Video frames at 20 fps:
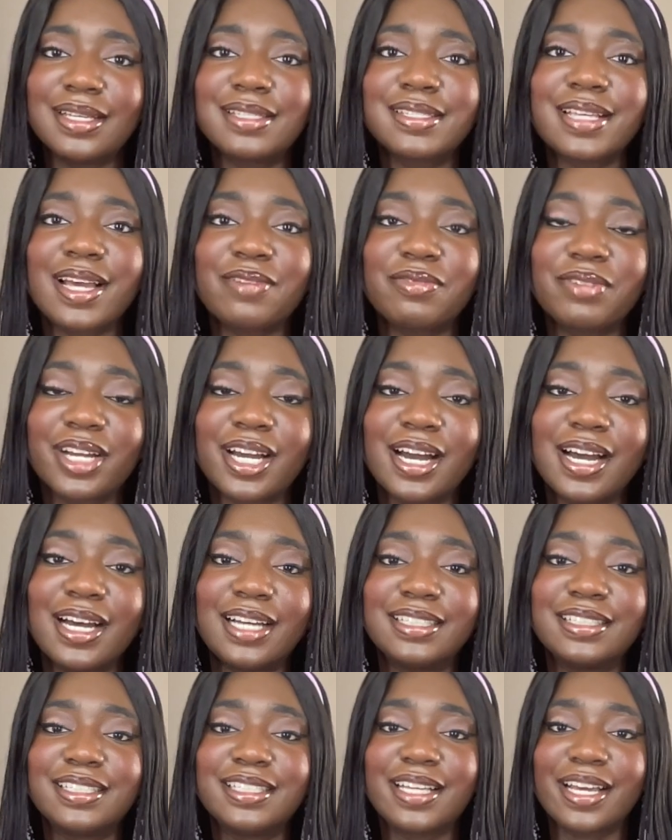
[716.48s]

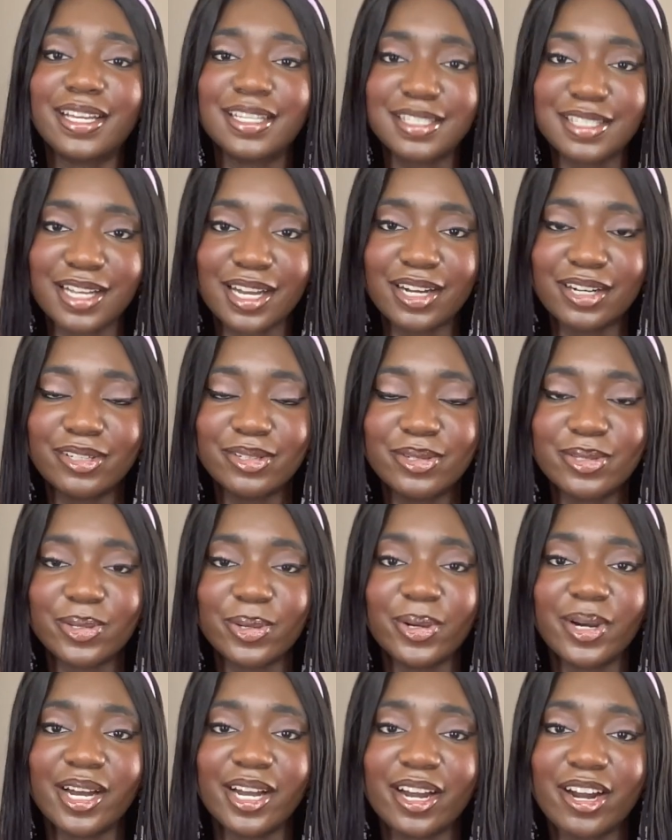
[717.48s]
African textiles
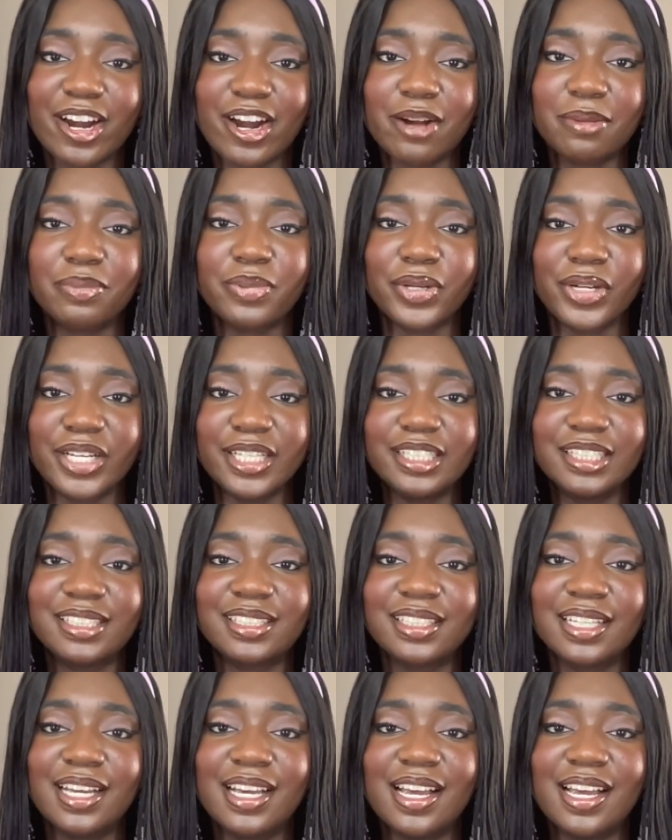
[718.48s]
or Ankara prints,